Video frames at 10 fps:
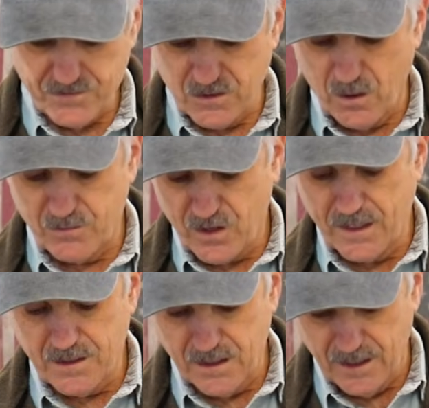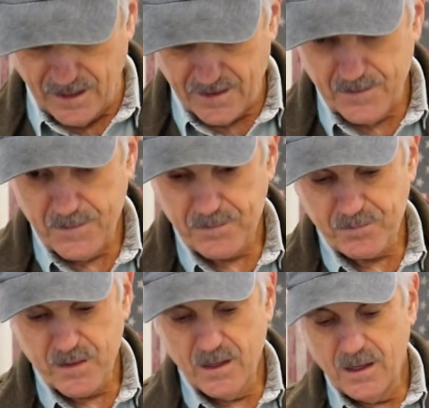So I'm trying to get
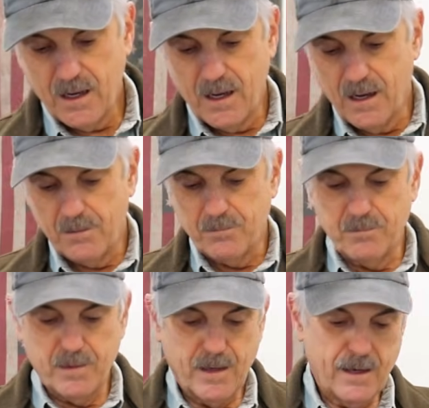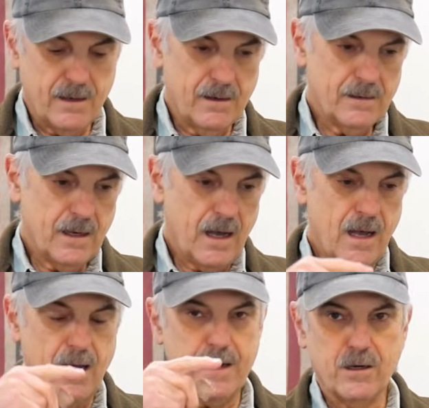a
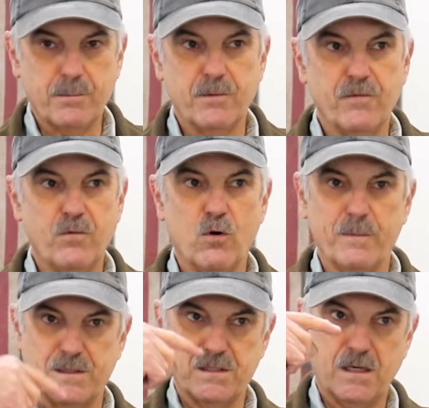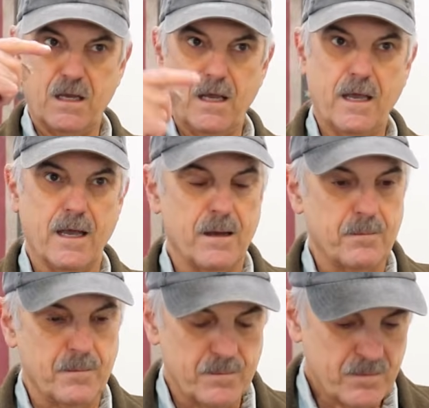higher performance
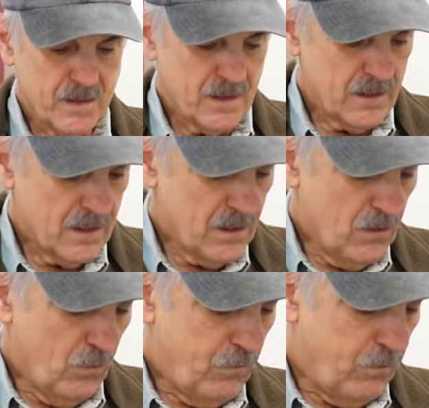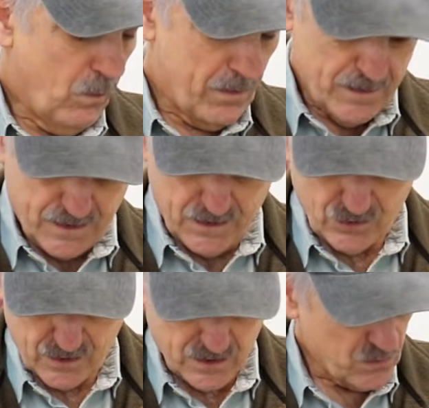cam for this
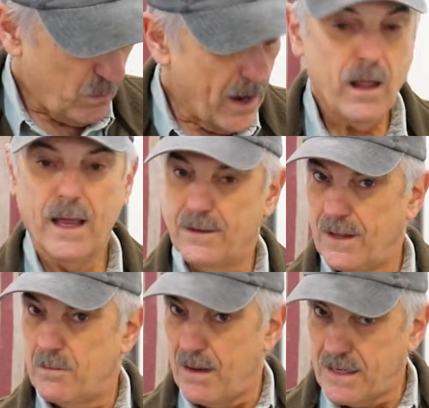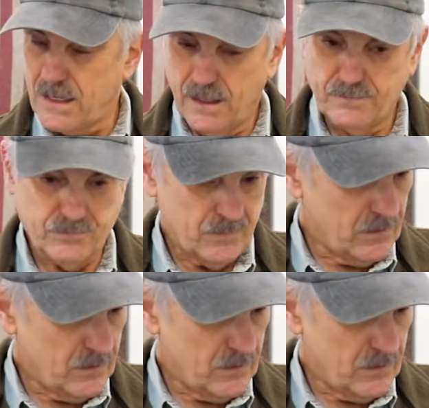engine as well, and they make it.